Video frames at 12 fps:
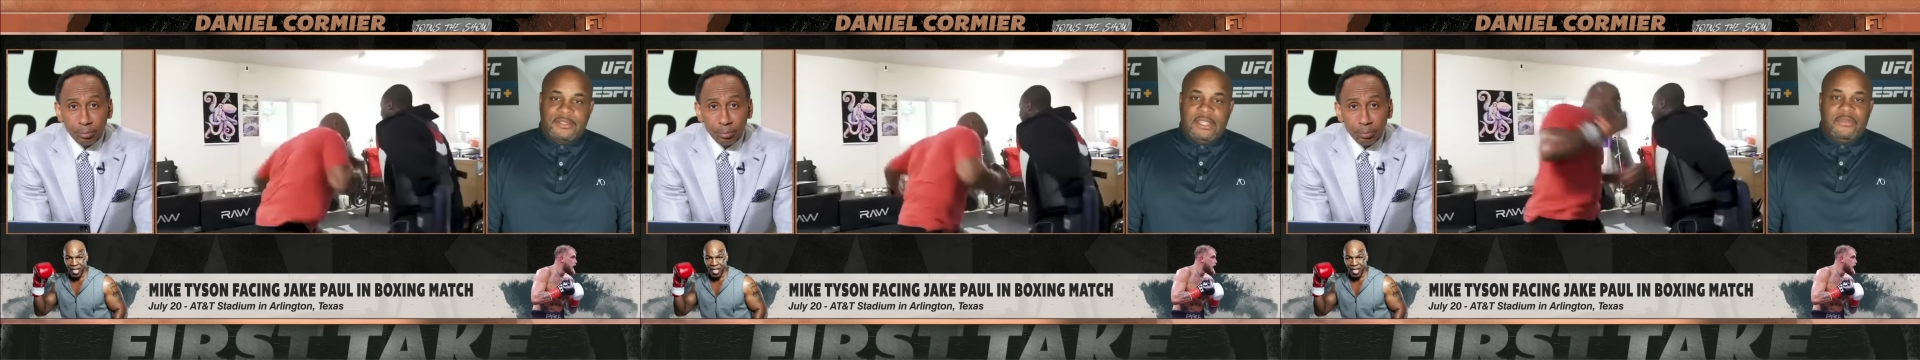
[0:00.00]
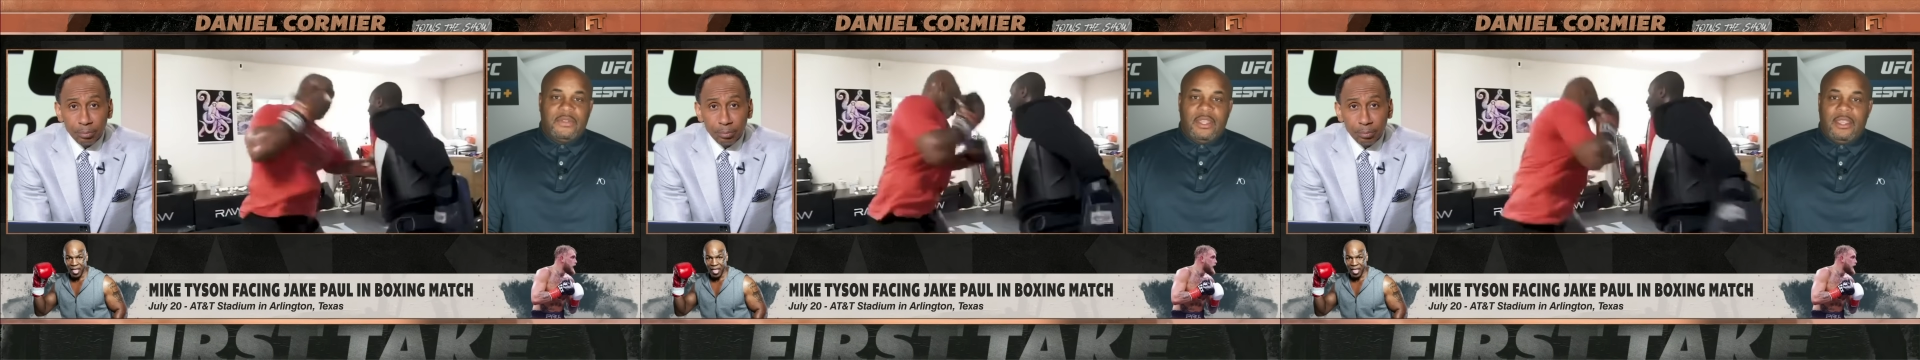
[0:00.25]

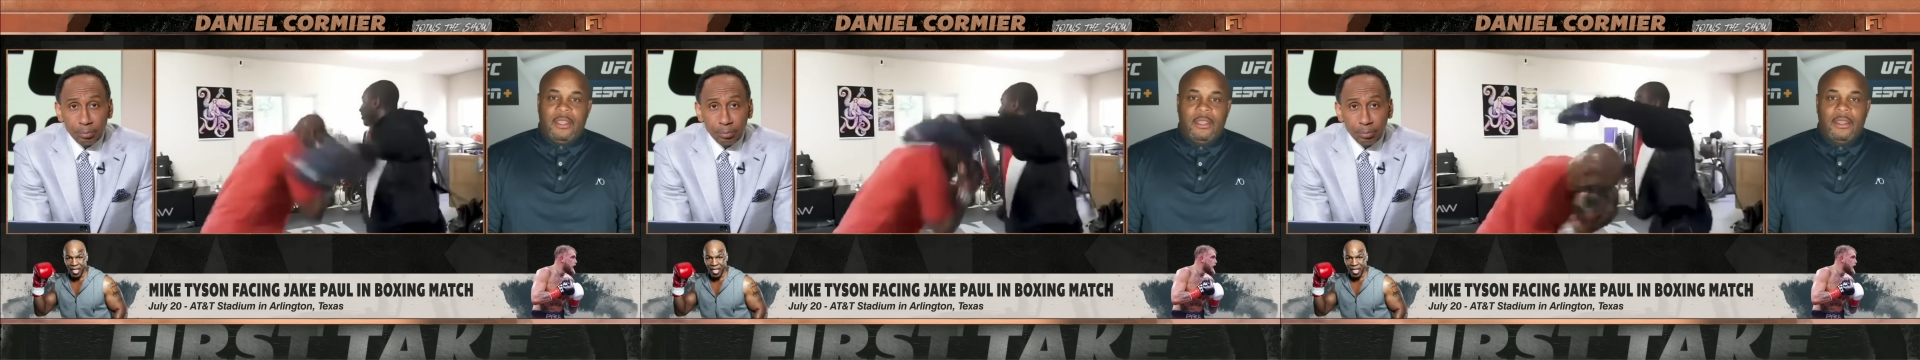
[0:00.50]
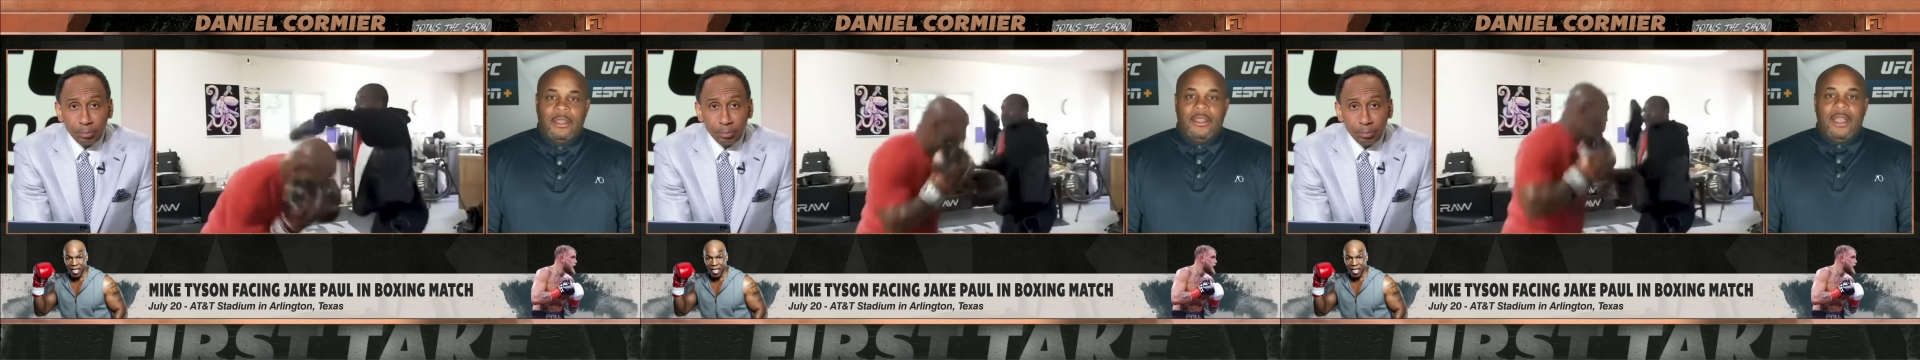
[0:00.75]
Speaker 1: Stephen
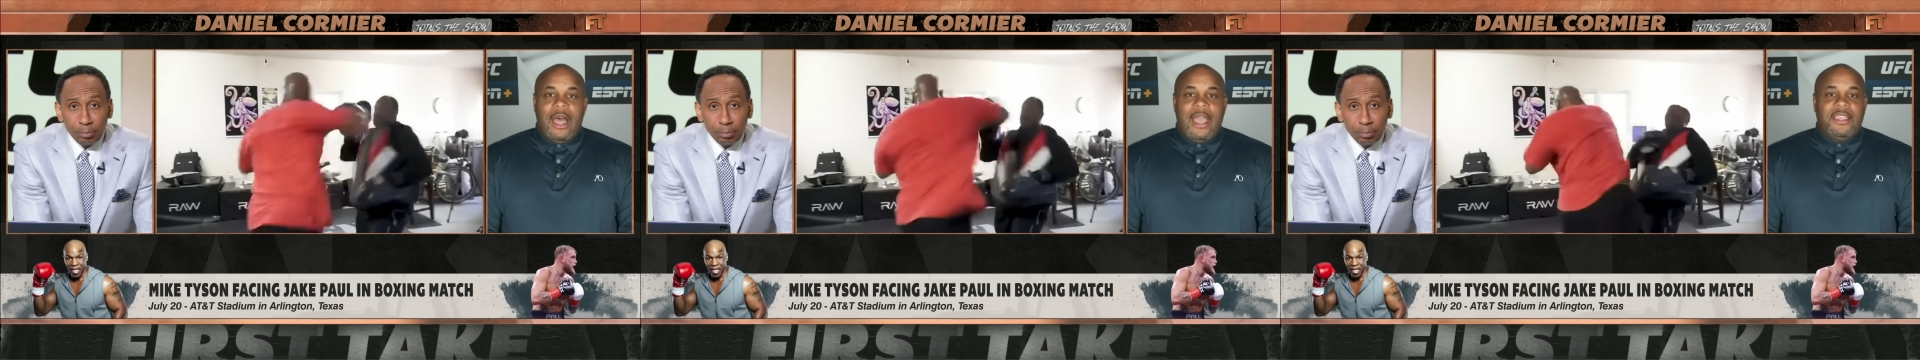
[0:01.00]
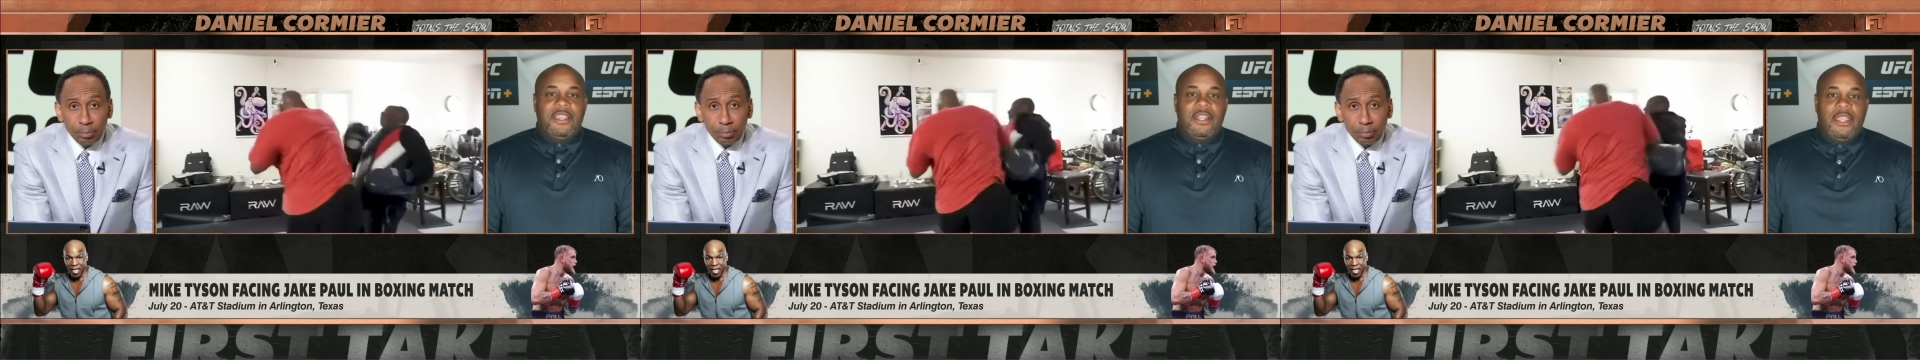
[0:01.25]
A.,
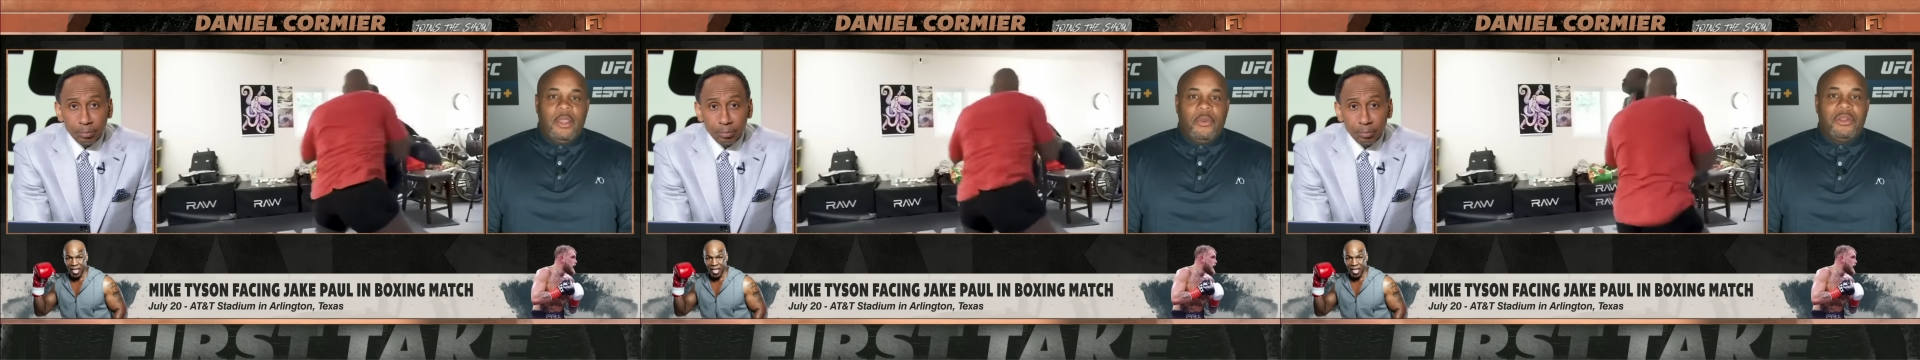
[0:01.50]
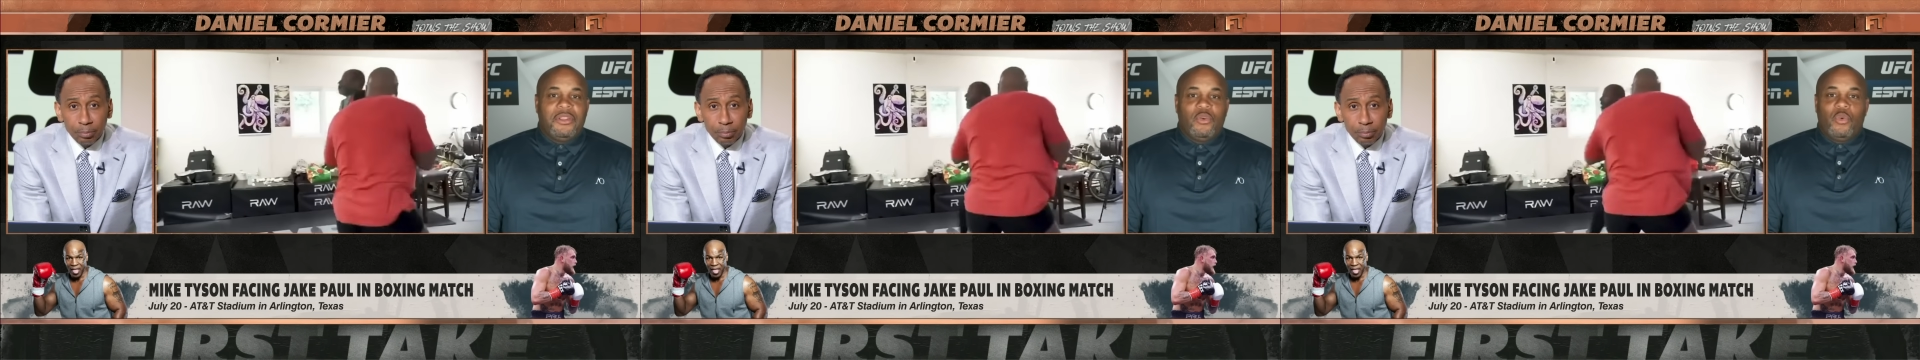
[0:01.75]
I can
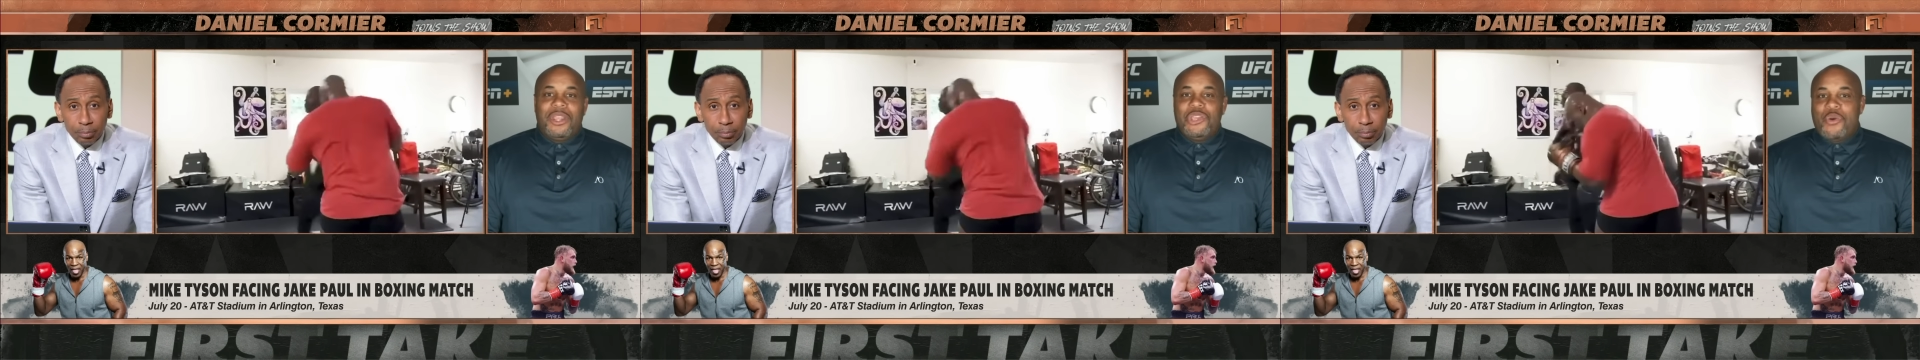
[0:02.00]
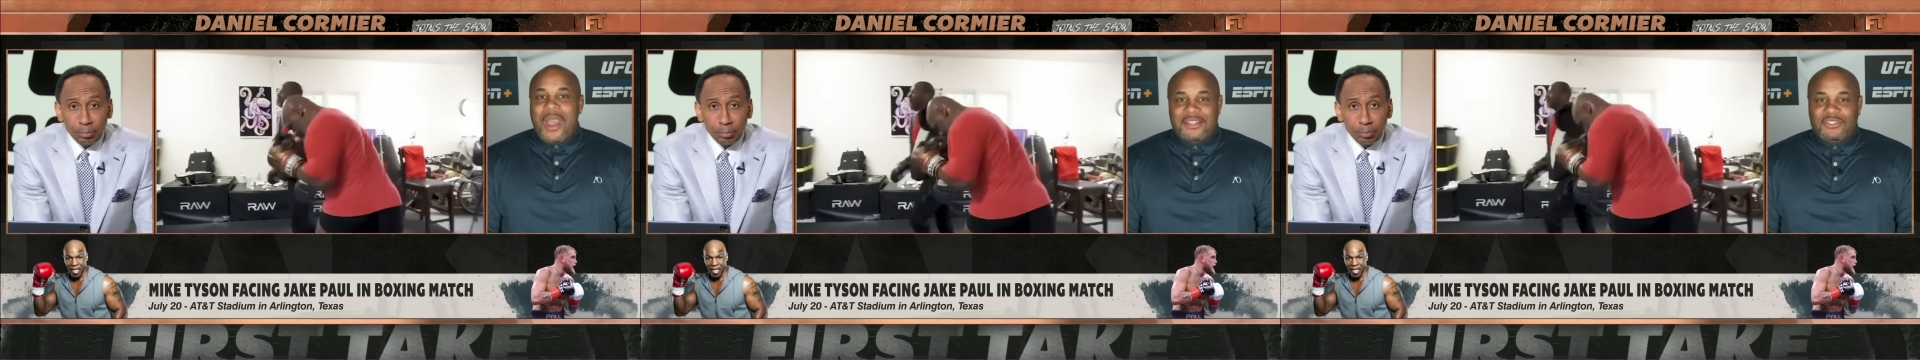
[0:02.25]
hear it in the
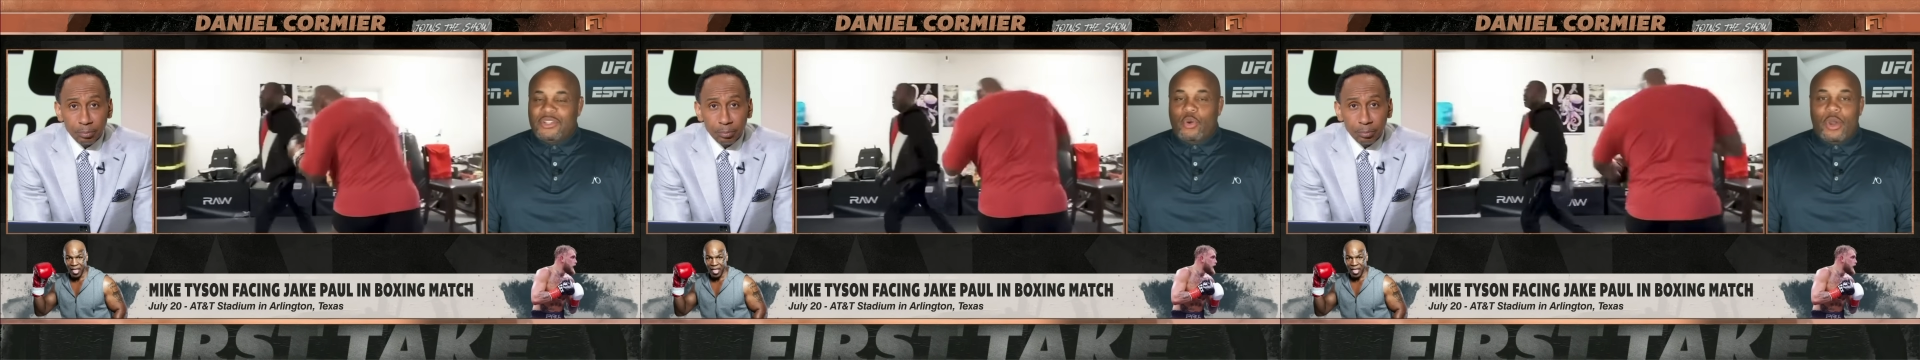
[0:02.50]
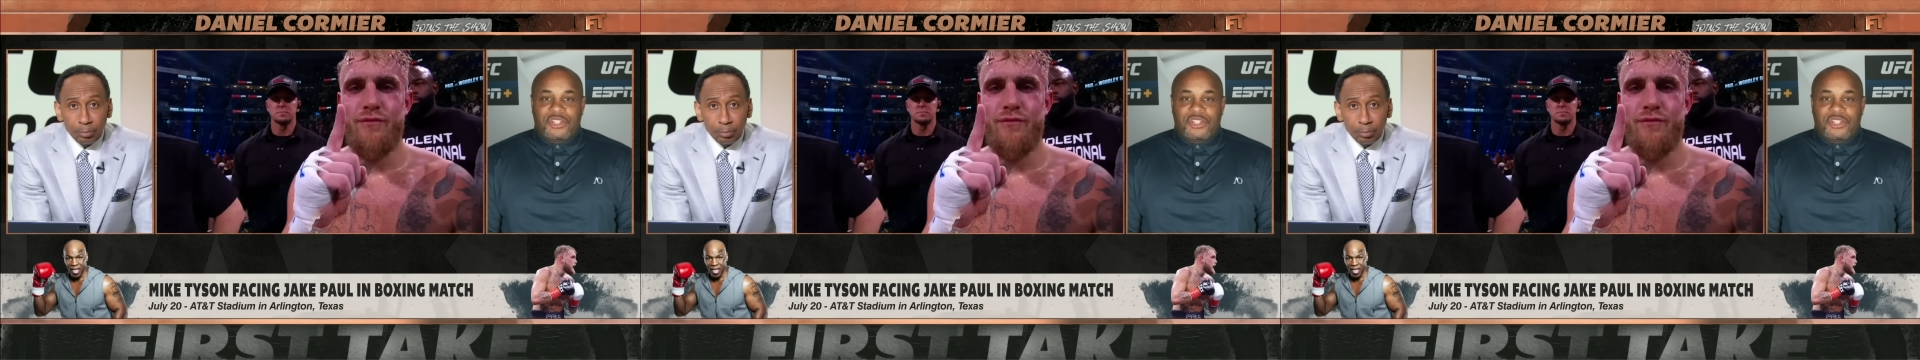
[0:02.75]
way you asked the